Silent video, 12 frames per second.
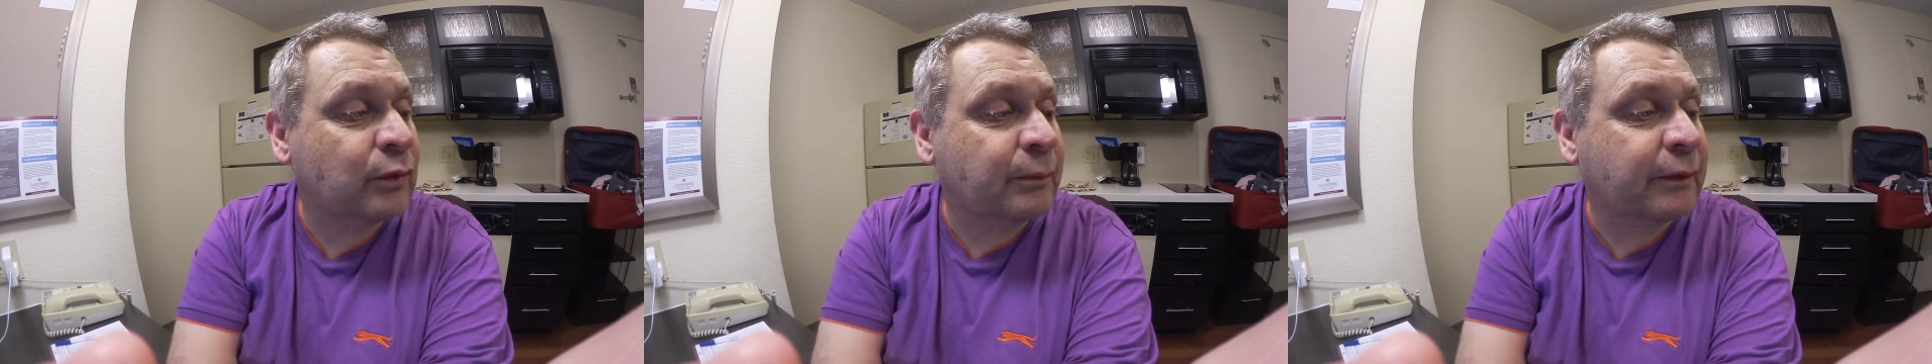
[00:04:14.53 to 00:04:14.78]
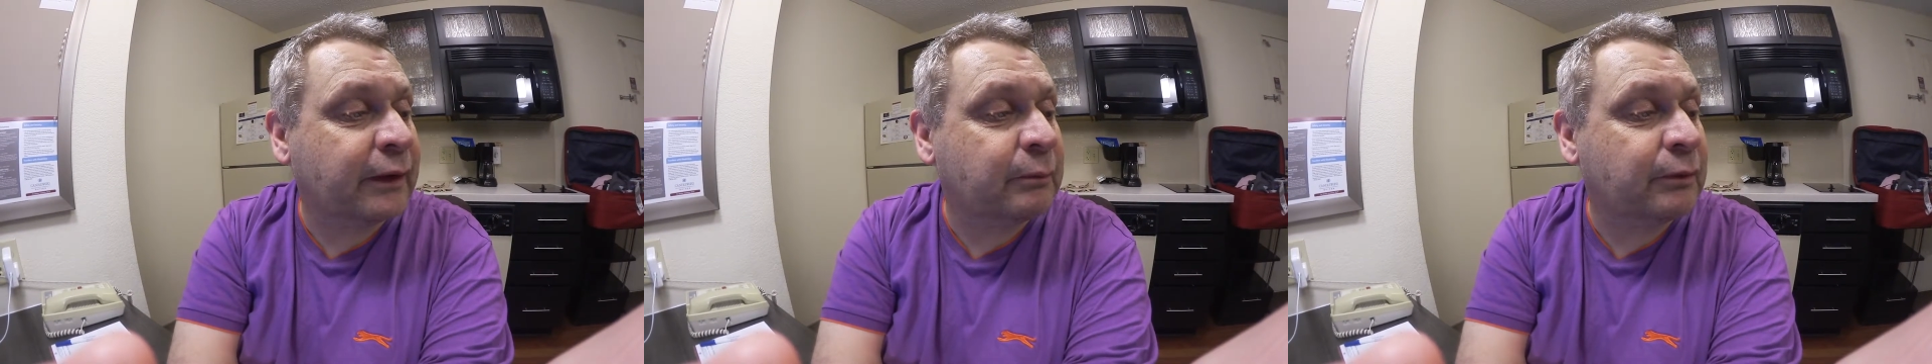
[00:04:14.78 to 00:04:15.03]
with
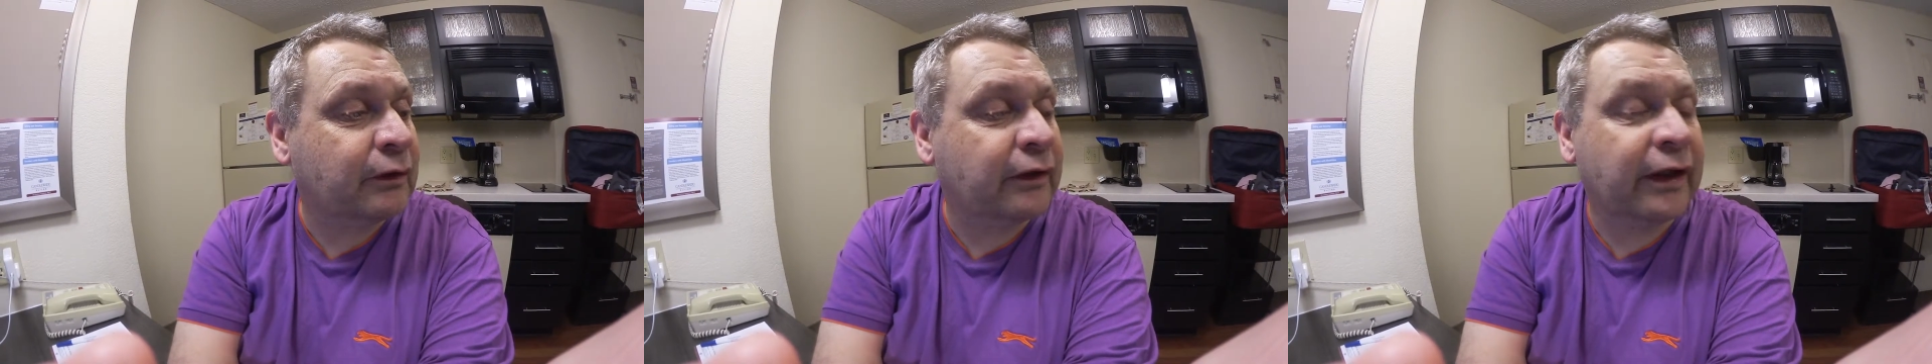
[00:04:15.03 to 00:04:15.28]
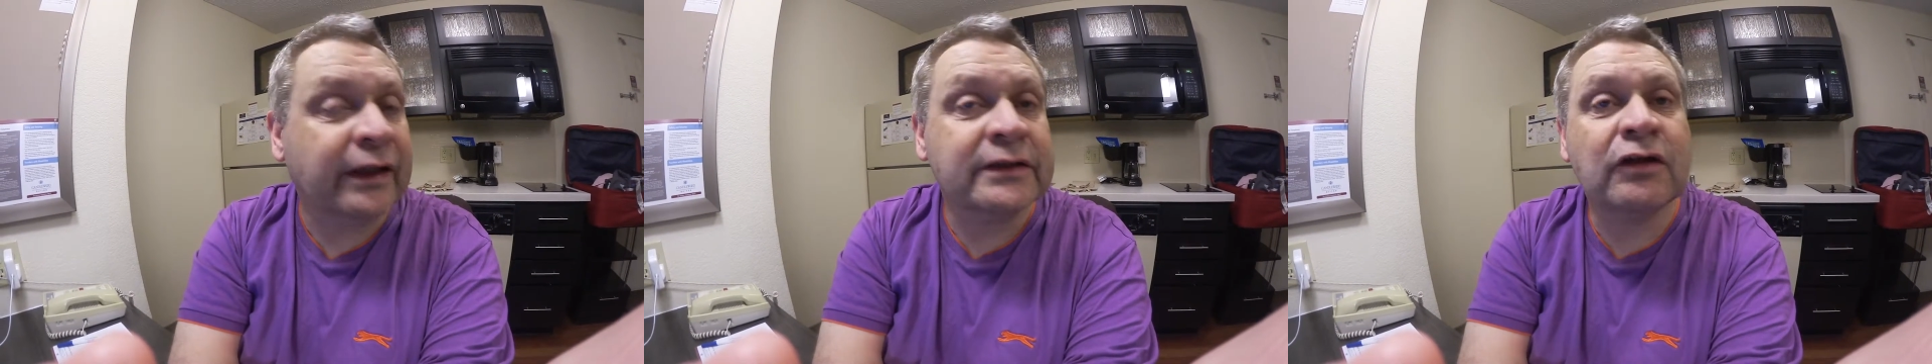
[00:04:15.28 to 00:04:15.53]
people
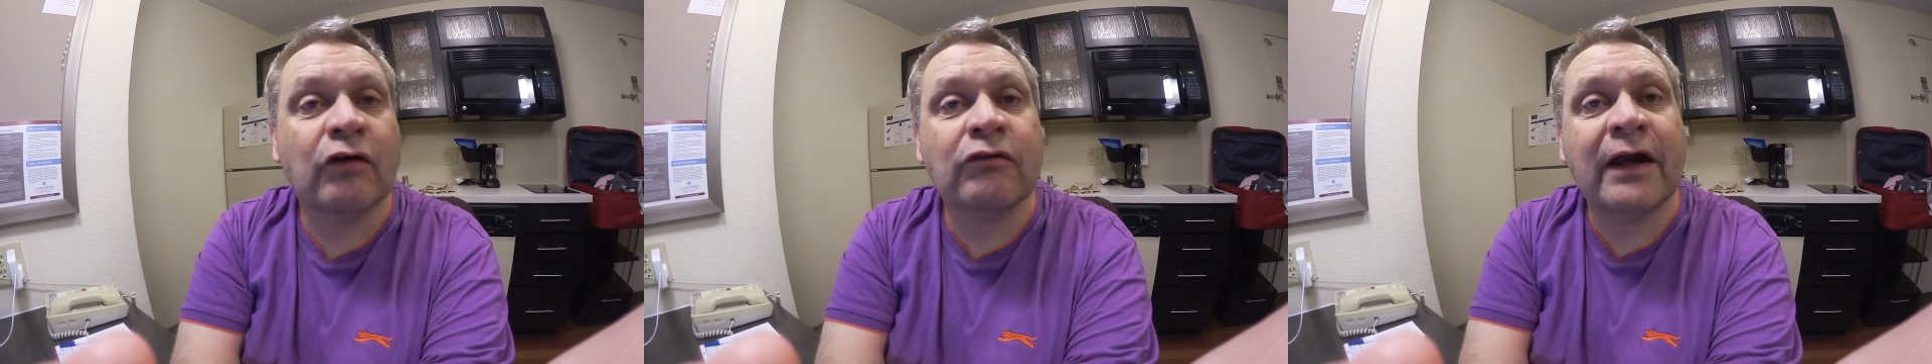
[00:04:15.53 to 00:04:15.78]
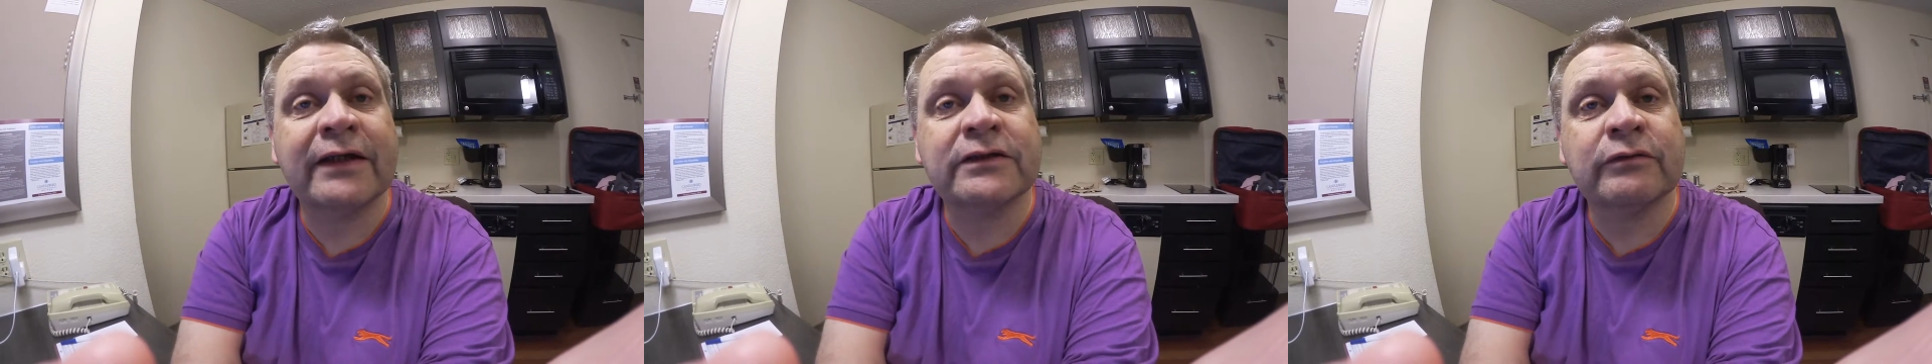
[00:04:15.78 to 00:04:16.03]
that it's not
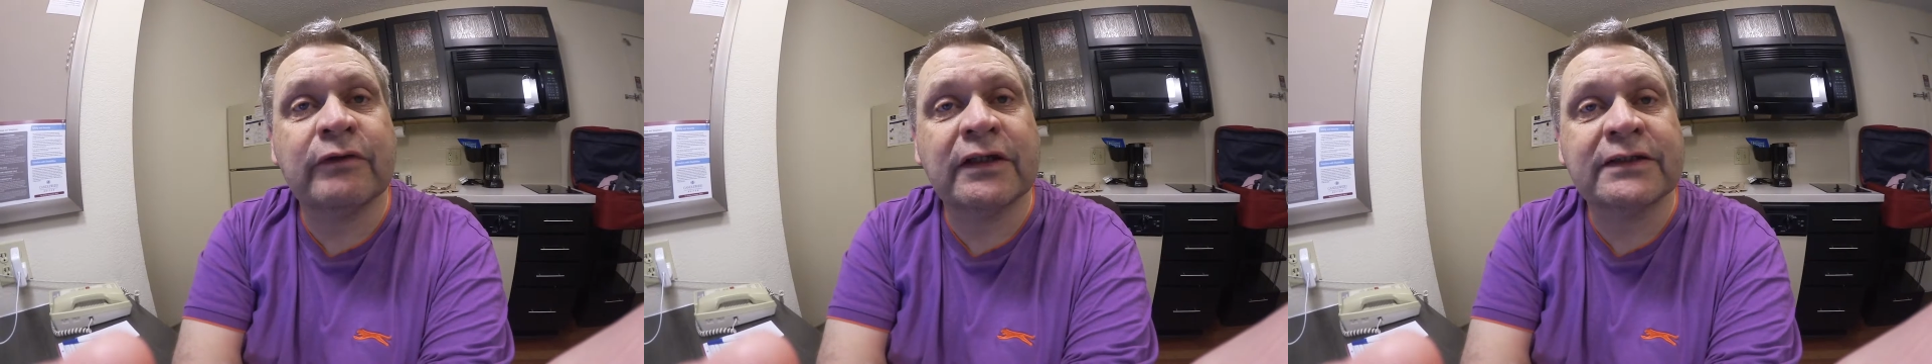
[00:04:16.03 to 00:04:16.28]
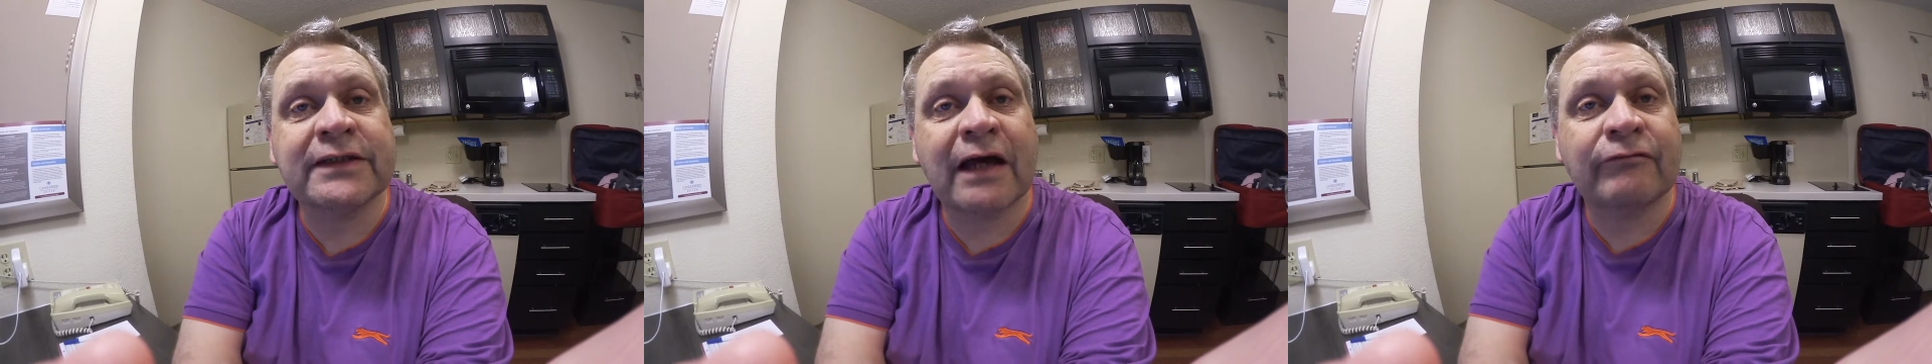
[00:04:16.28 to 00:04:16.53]
right to really
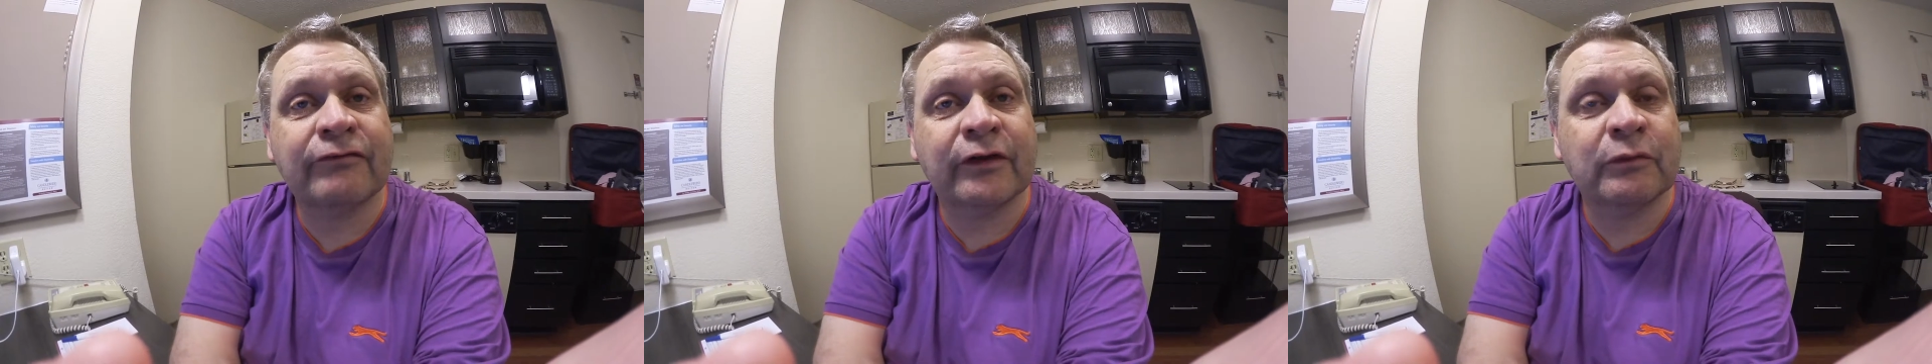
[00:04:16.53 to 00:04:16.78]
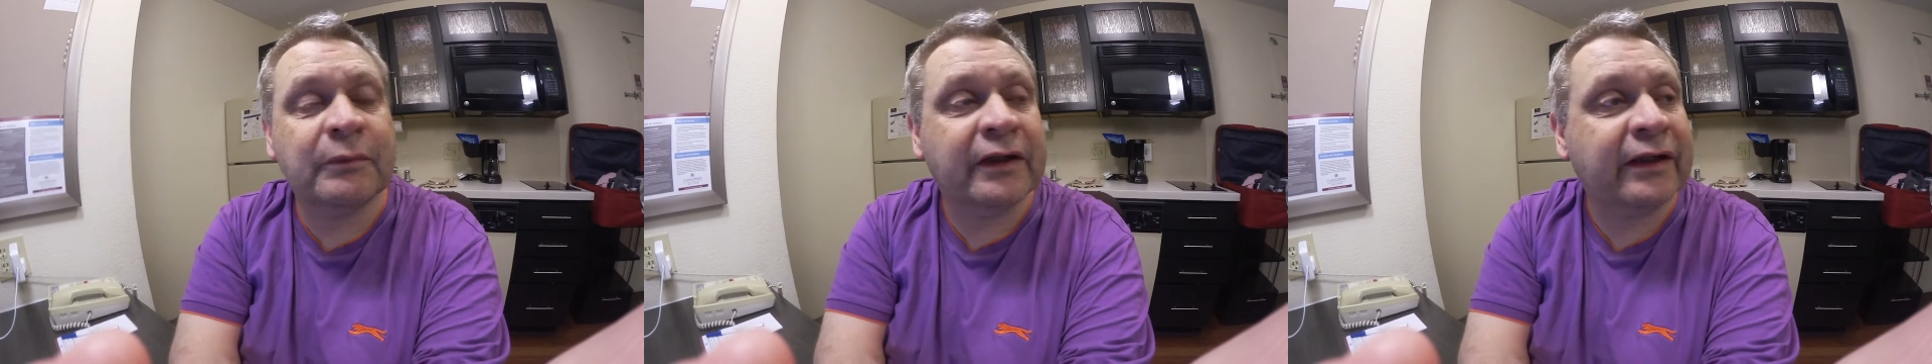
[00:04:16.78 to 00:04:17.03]
start
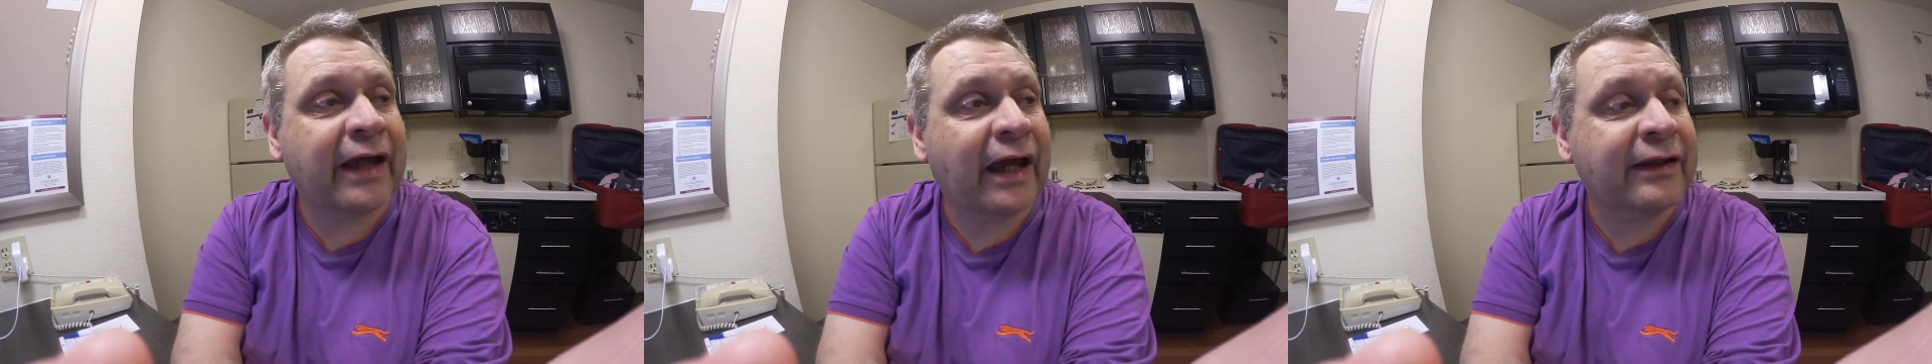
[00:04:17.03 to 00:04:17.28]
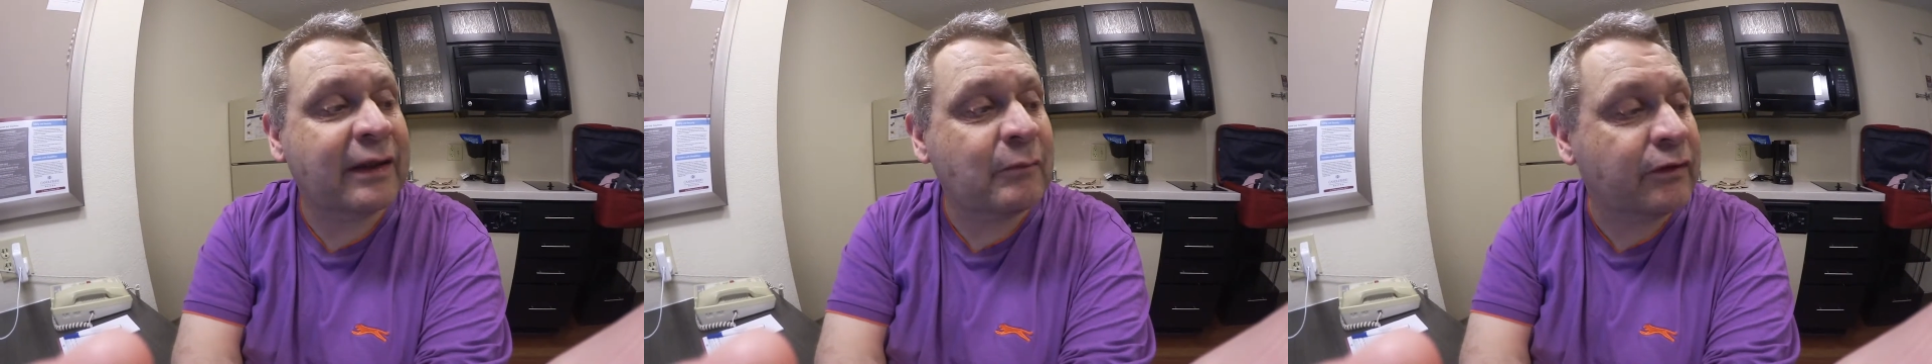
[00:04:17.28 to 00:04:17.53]
filming and
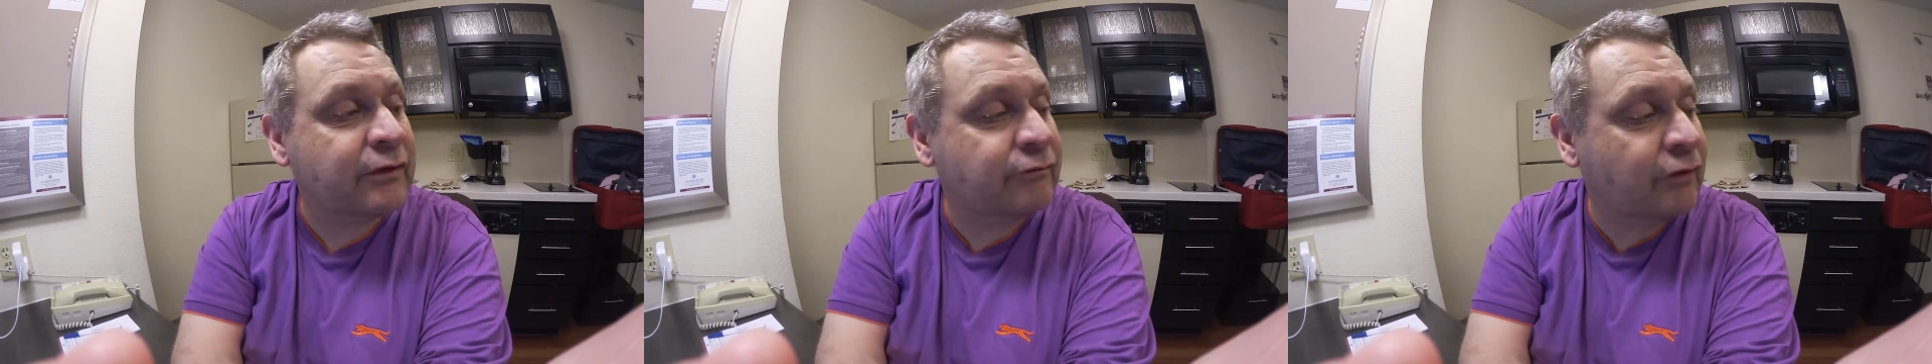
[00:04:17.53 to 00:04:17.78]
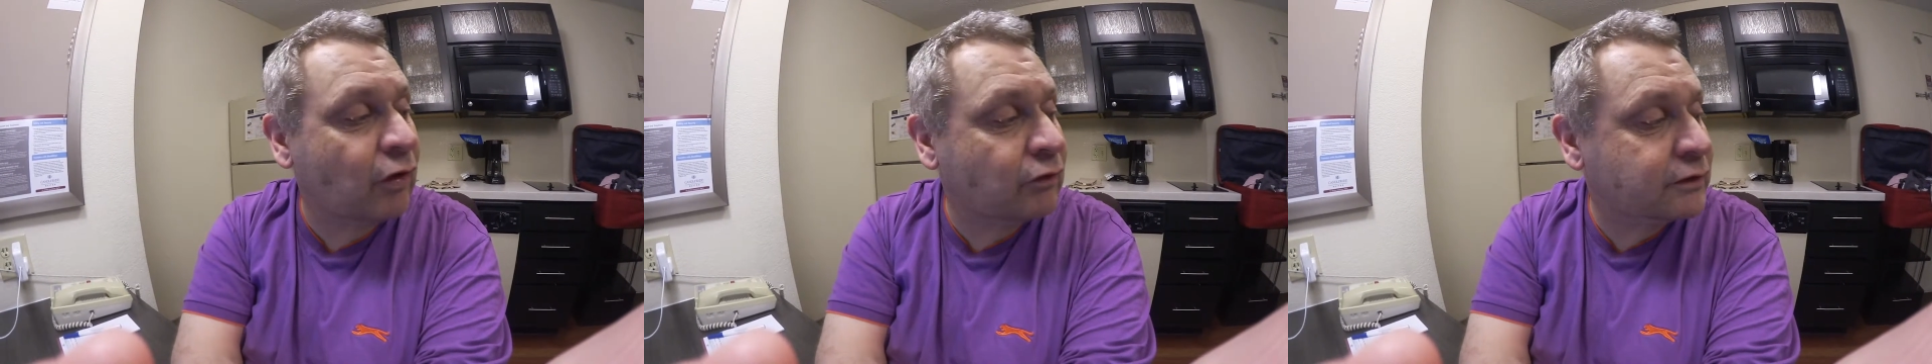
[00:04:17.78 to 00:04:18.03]
getting them on the
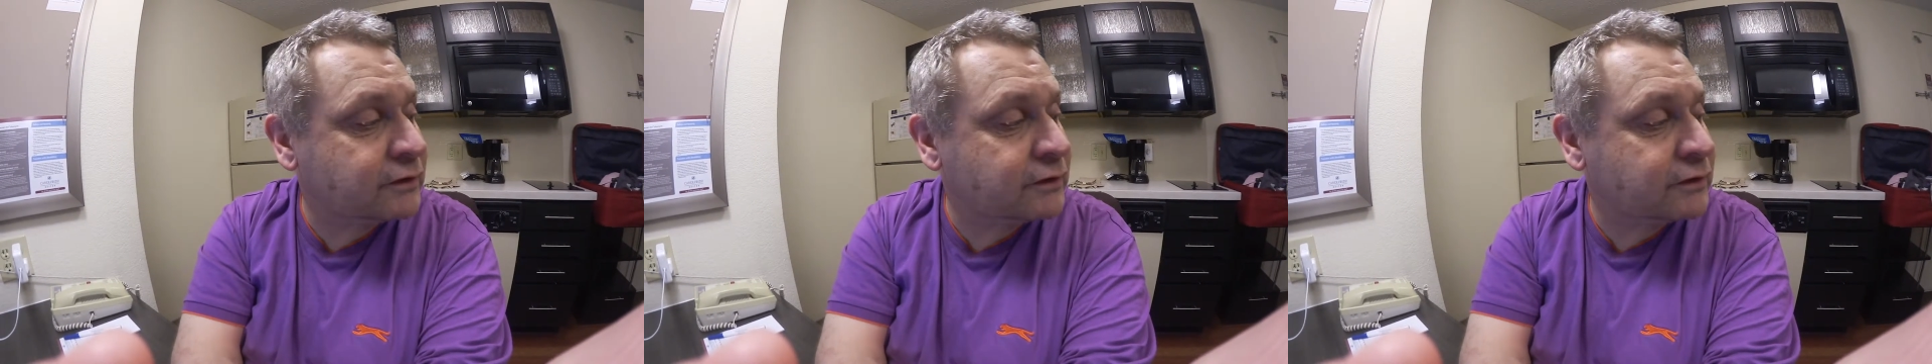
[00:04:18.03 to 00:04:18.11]
vlog.